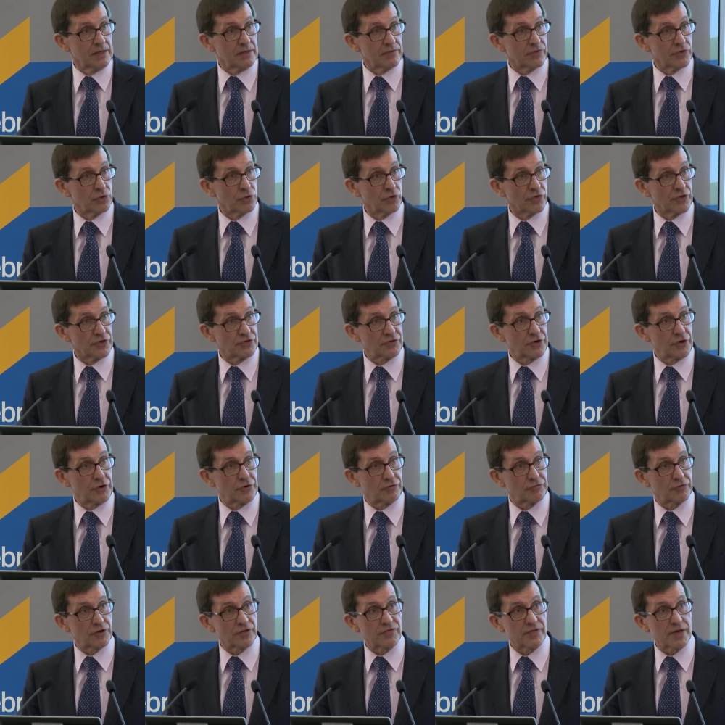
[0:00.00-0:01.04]
The Northern
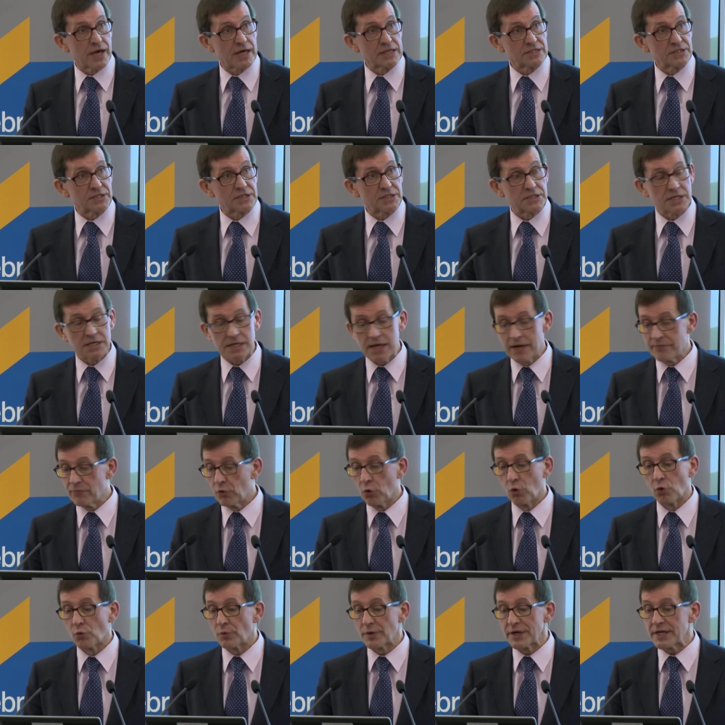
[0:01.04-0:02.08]
Territory and the ACT have
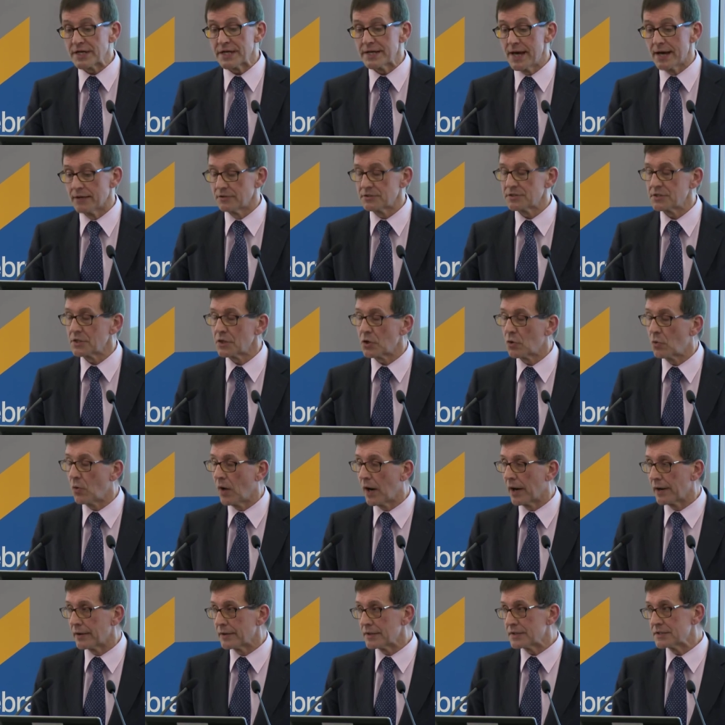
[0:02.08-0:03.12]
already announced
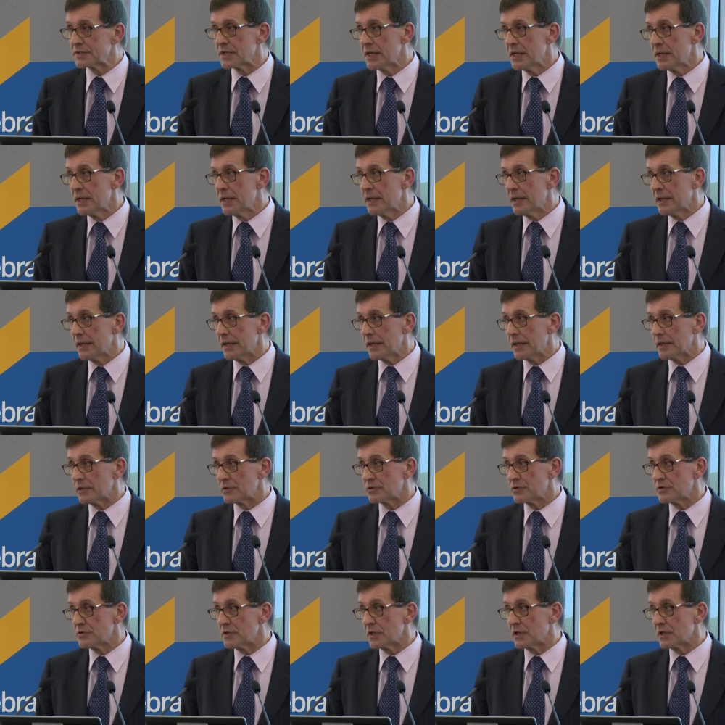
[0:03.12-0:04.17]
inquiries
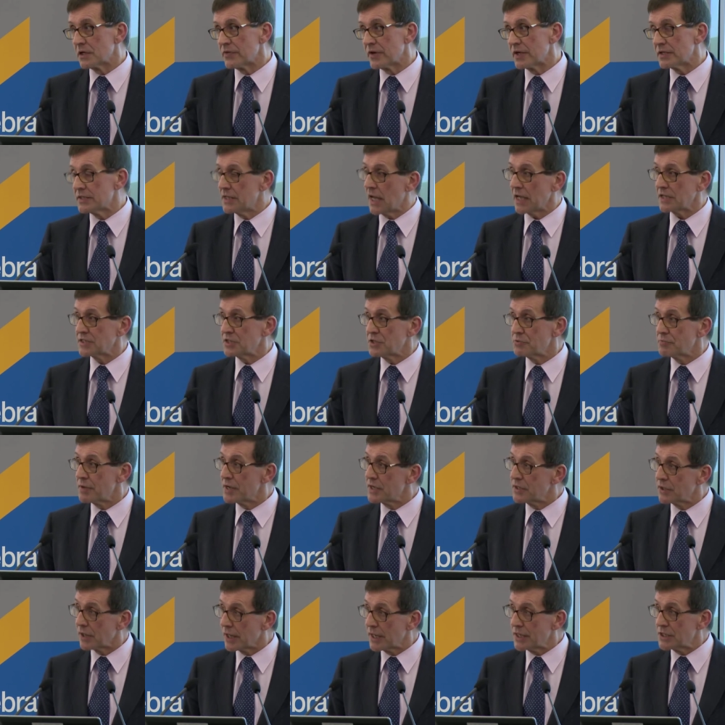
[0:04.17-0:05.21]
into, into their taxi
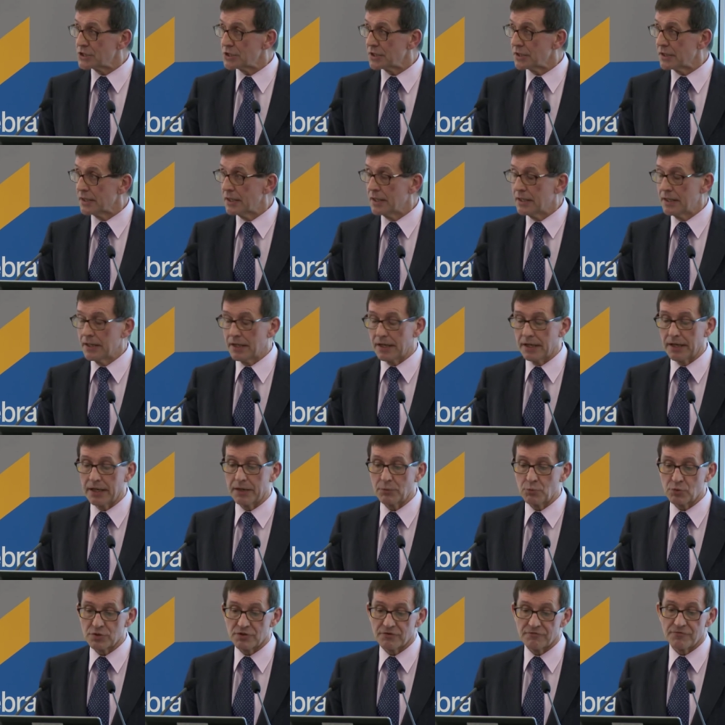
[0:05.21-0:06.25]
regulation uh,
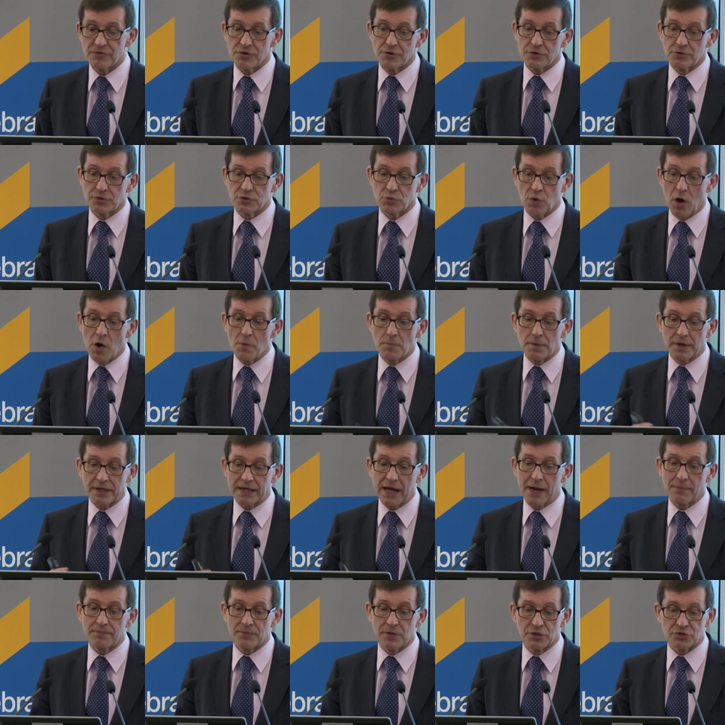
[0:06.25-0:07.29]
with a view to opening
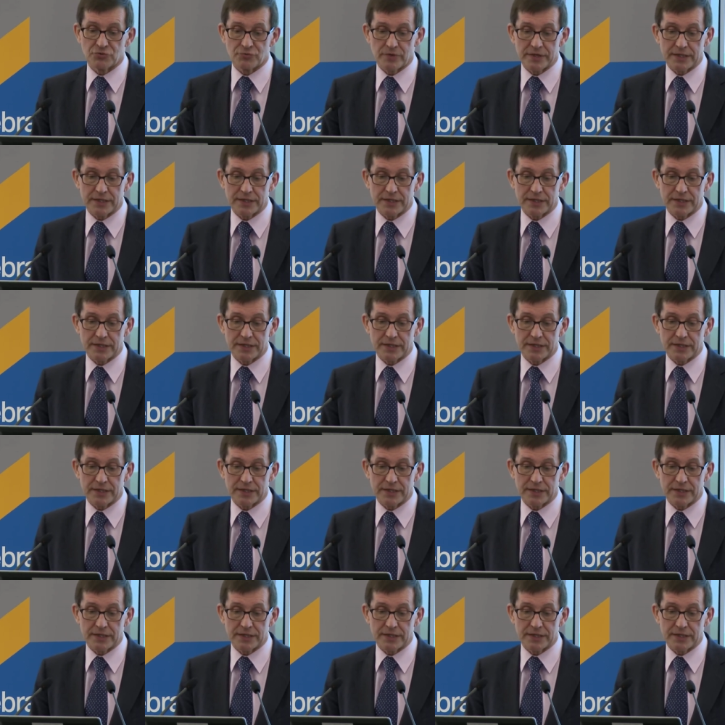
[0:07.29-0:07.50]
up those